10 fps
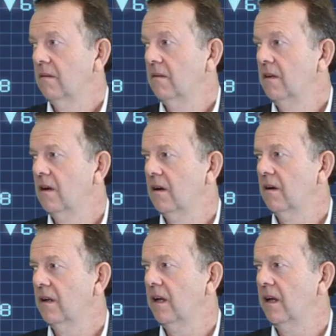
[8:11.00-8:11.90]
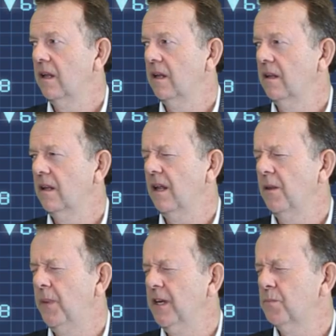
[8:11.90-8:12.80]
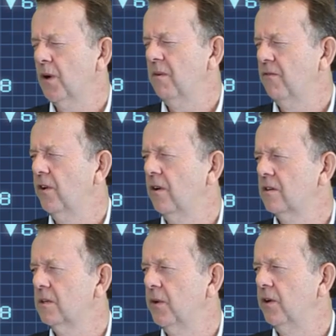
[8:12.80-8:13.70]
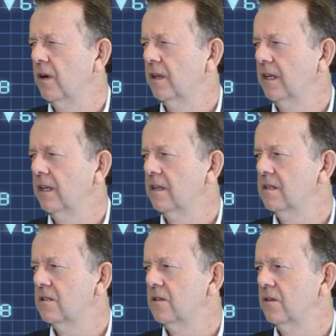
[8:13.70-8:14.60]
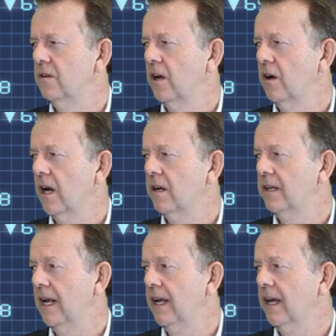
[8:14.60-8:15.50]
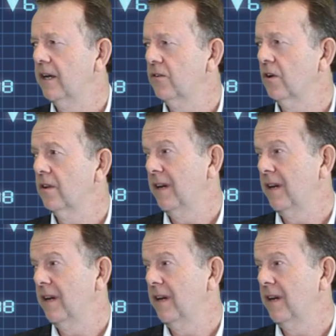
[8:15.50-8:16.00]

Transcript: Yeah. The biggest problem for an entrepreneur, I think, is to know how to delegate rather than